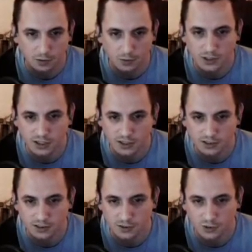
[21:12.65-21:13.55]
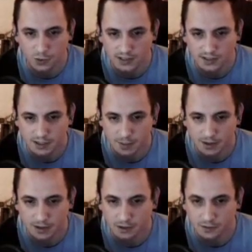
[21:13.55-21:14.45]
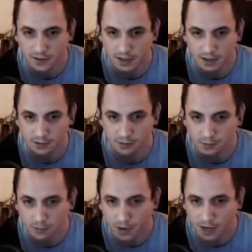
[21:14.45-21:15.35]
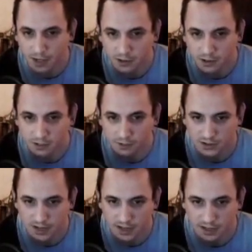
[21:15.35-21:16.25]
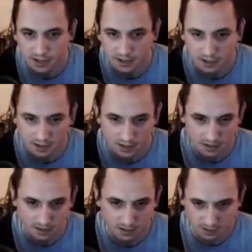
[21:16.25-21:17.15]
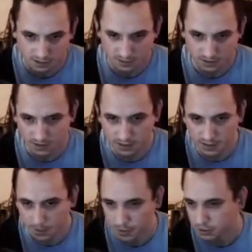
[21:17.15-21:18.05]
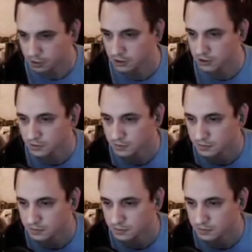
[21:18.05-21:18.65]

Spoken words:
which does twice the amount of a regular shovel attack in damage.